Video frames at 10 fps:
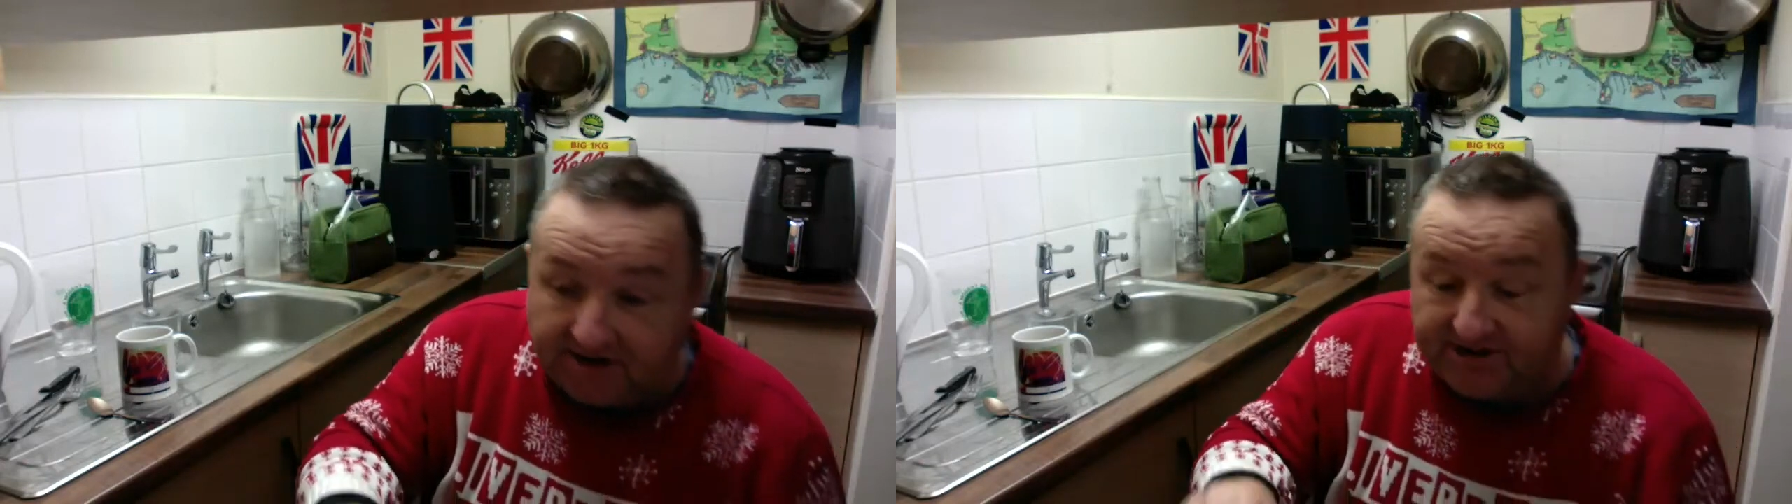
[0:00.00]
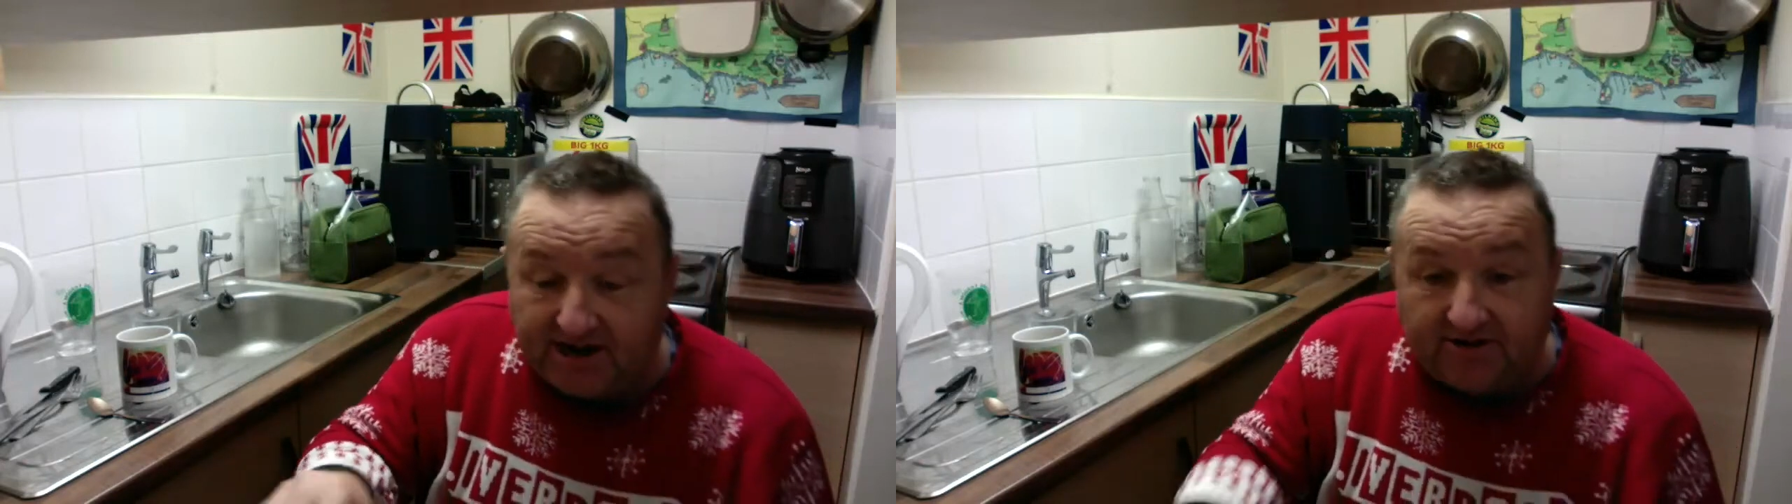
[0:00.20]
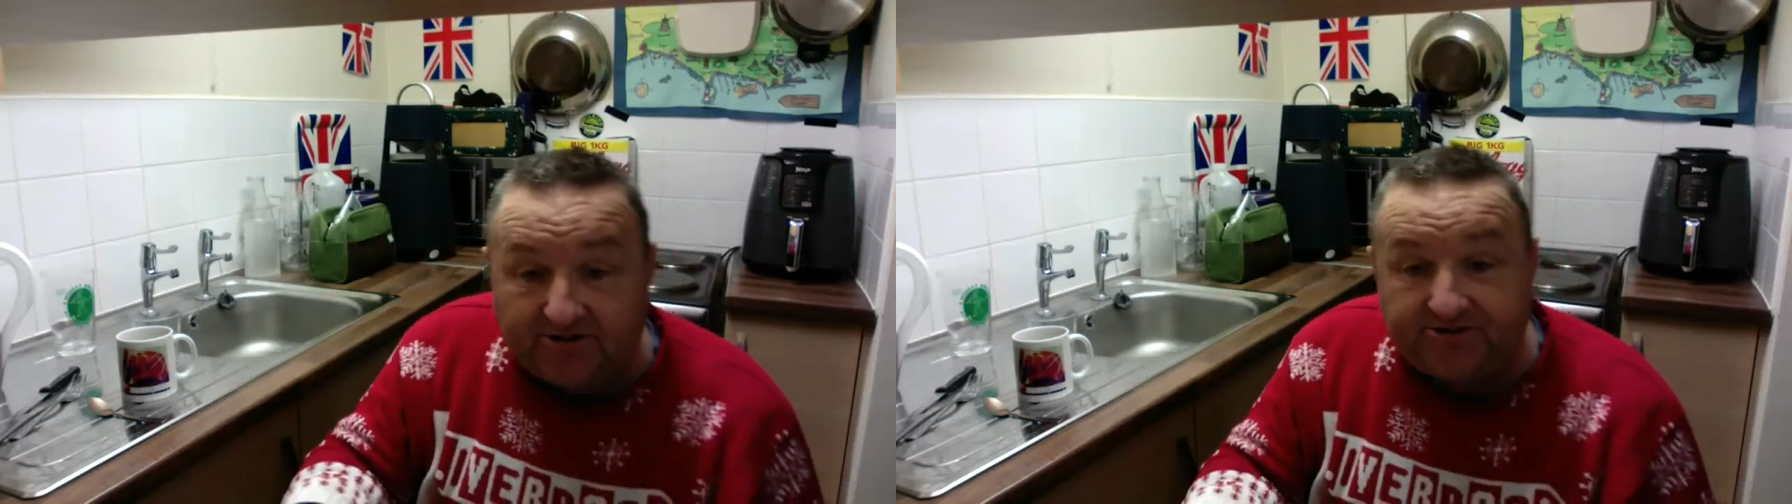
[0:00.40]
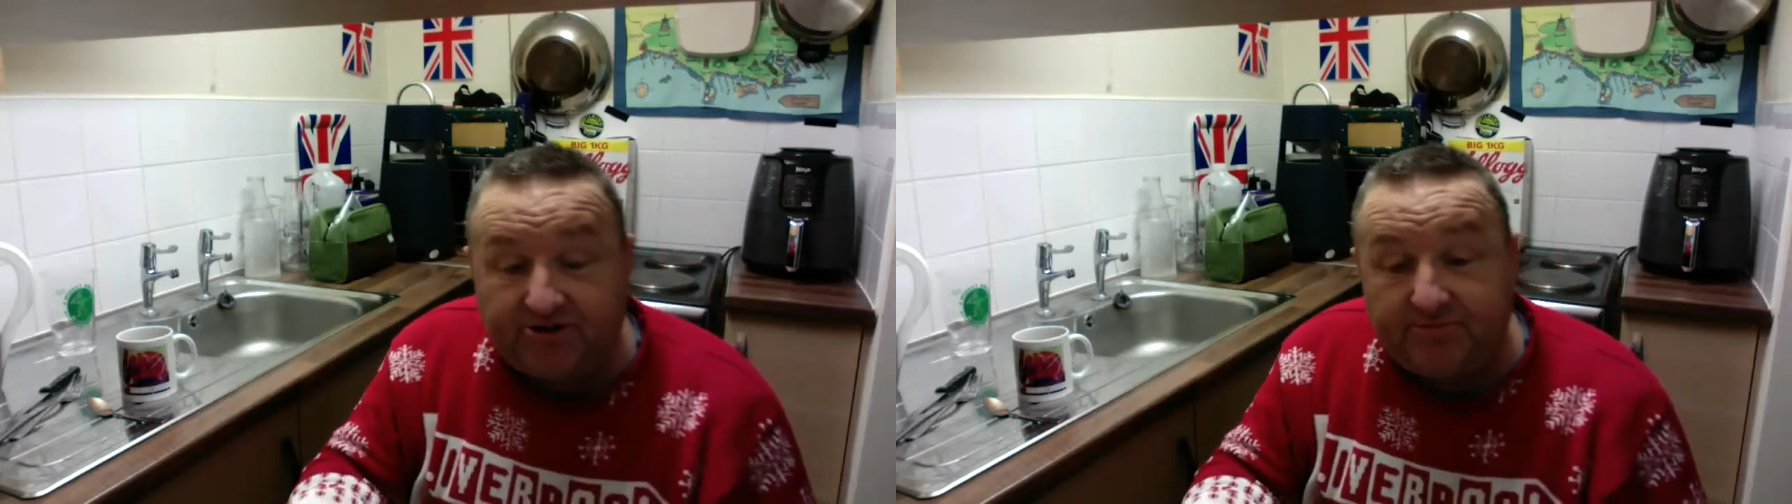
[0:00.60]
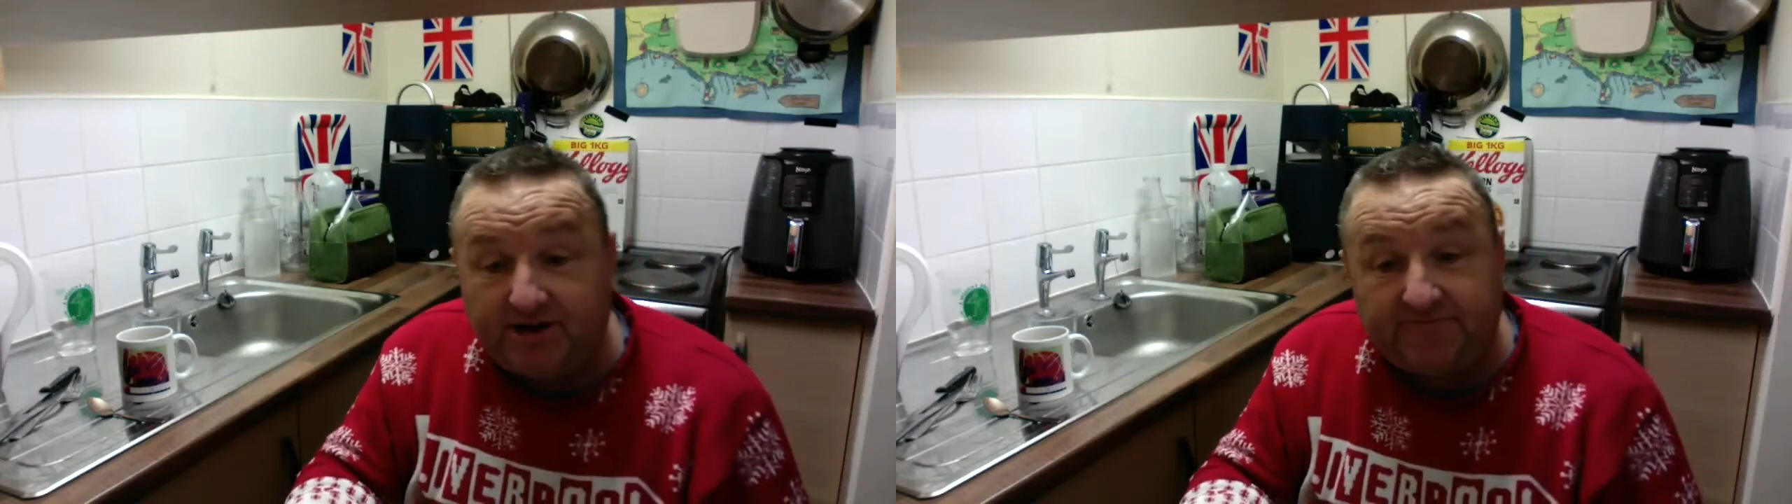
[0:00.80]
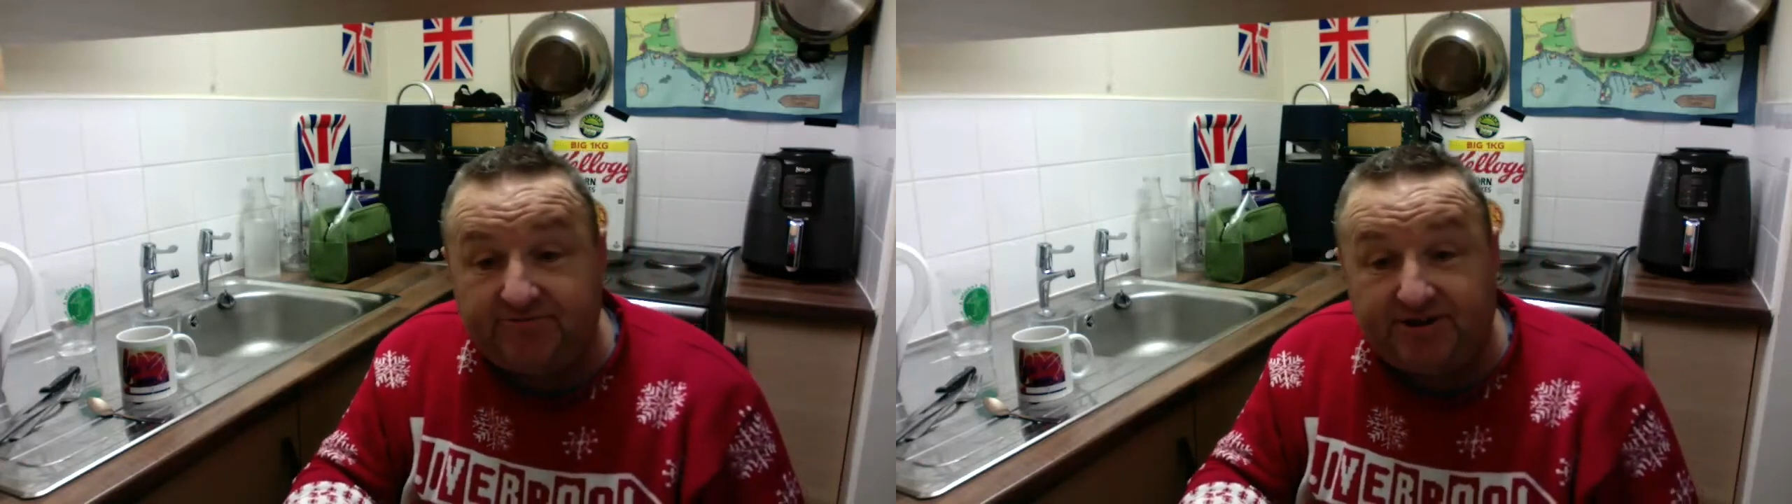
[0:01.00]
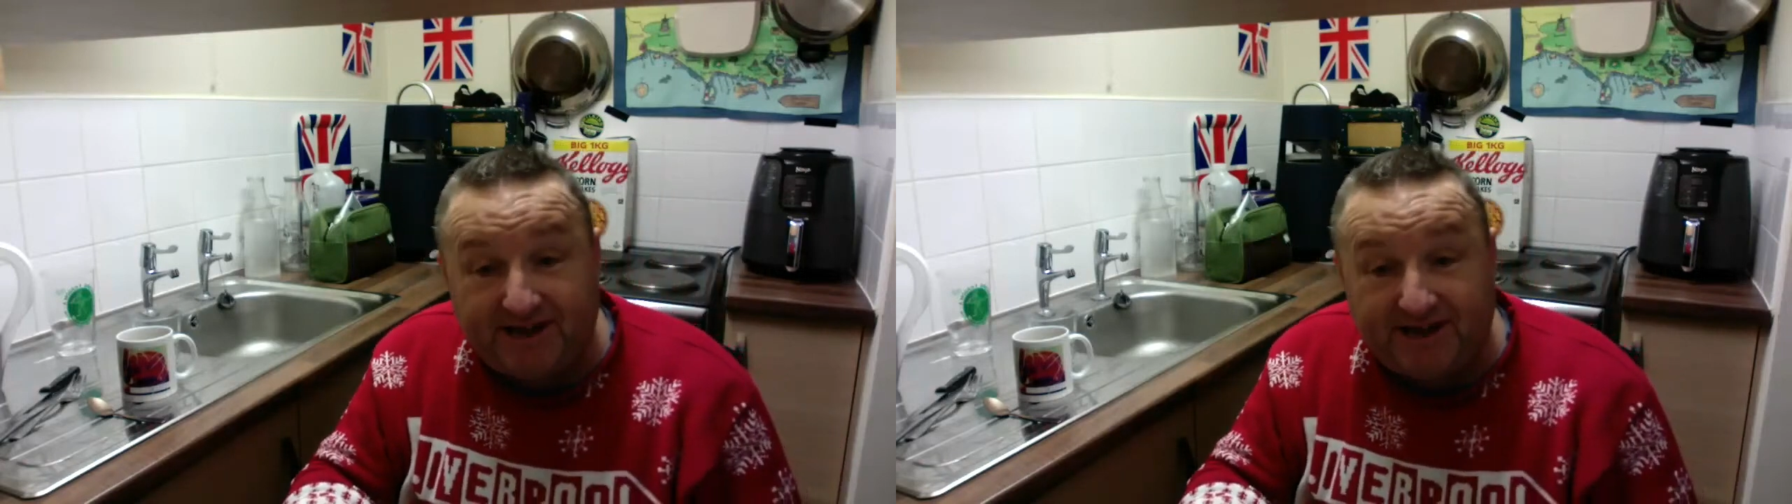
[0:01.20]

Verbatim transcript: As I concern, my liver